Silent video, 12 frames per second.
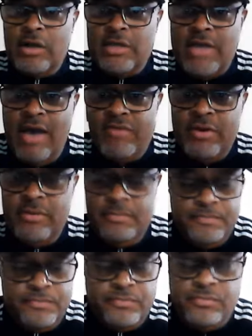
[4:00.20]

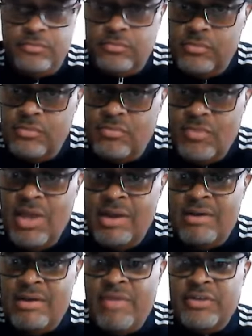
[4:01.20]
Kevin
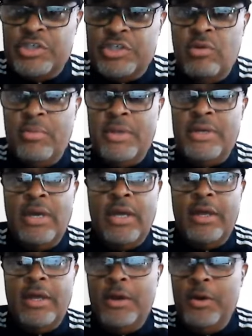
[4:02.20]
and another gentleman.
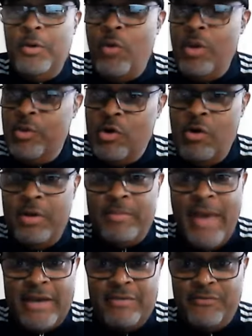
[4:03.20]
We were going
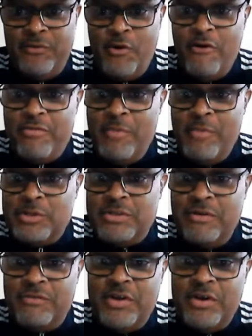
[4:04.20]
back and forth most
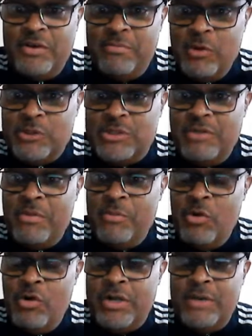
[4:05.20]
of the
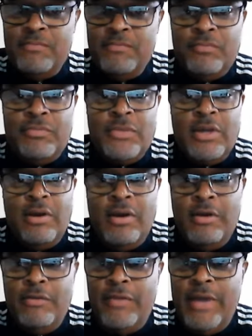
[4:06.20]
morning.
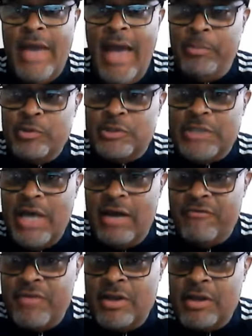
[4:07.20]
The apple
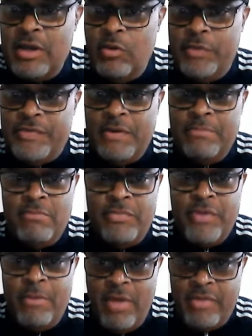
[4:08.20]
cider vinegar with
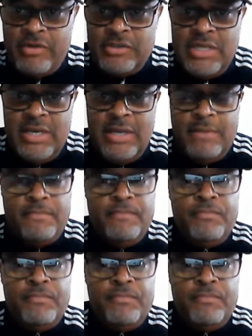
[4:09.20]
the mothers in it.